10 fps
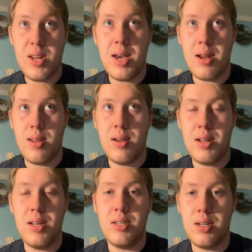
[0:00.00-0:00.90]

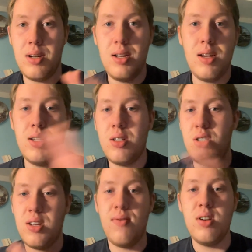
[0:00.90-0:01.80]
it is a
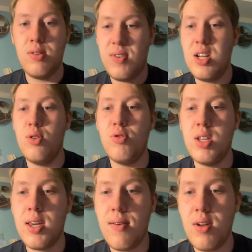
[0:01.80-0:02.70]
different thing
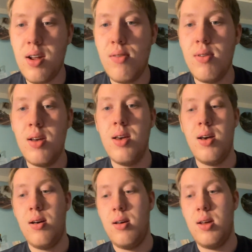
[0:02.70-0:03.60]
altogether now.
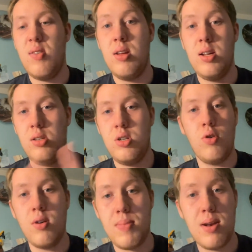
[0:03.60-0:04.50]
Now then, let's
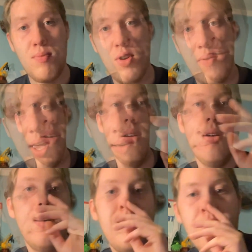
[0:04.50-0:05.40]
talk about the movie.
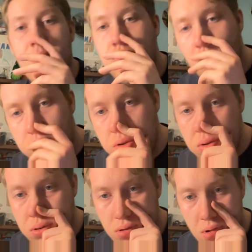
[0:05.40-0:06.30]
Whew.
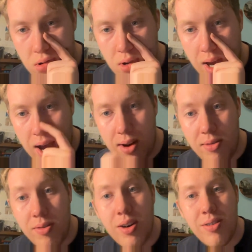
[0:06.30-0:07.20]
How
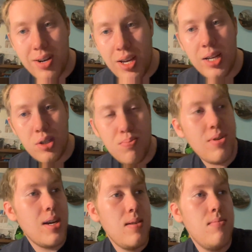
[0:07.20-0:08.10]
could I
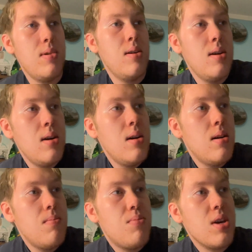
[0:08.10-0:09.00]
explain
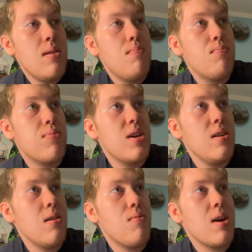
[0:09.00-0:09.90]
when
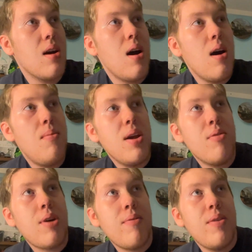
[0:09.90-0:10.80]
Peter
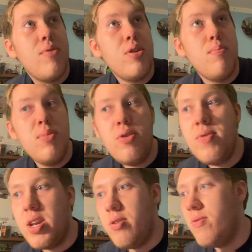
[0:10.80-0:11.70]
Warry from the
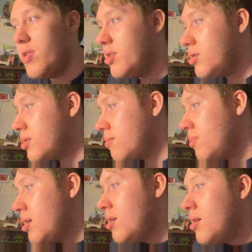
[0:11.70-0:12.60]
movie universe?
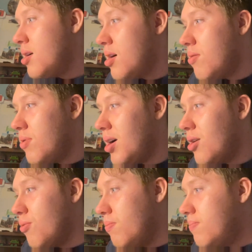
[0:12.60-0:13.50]
Well,